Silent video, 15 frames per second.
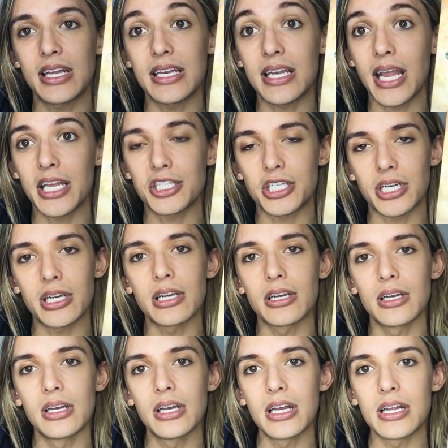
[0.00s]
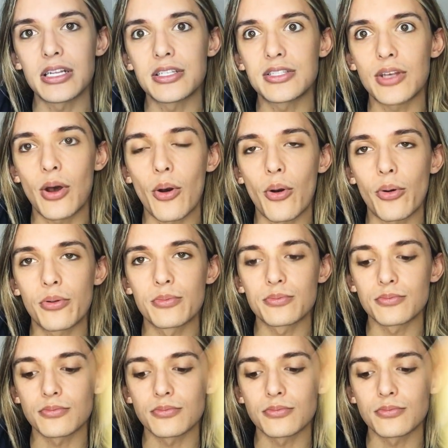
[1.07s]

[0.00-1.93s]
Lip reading: in nature. And so